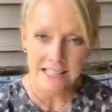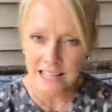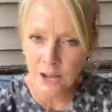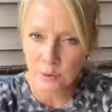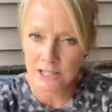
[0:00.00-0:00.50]
The next
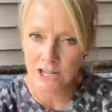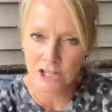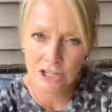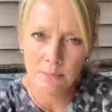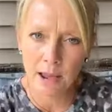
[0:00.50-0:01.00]
thing I want to
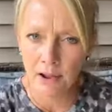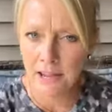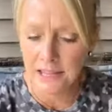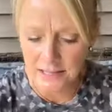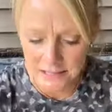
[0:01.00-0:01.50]
talk to you
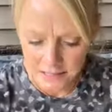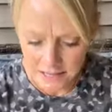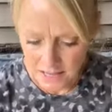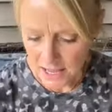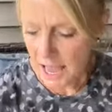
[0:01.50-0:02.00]
about is
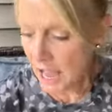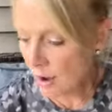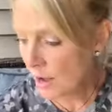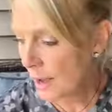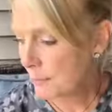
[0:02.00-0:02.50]

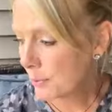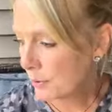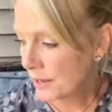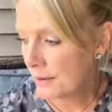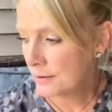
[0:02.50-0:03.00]
how I
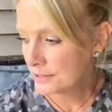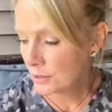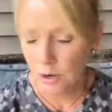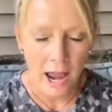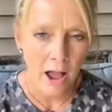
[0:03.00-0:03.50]
print
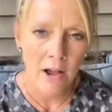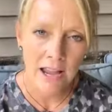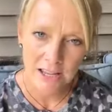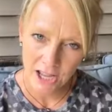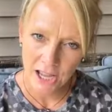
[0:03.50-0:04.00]
or how
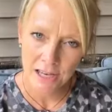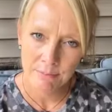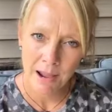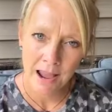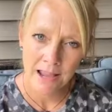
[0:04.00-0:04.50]
I cut
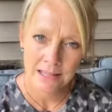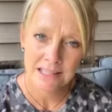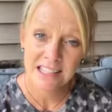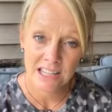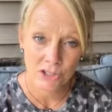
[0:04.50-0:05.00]
my
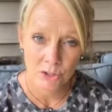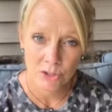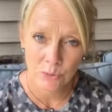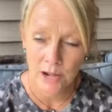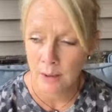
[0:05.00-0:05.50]

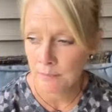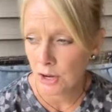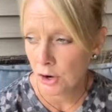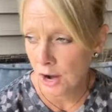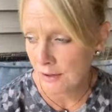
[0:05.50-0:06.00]
stencils when I'm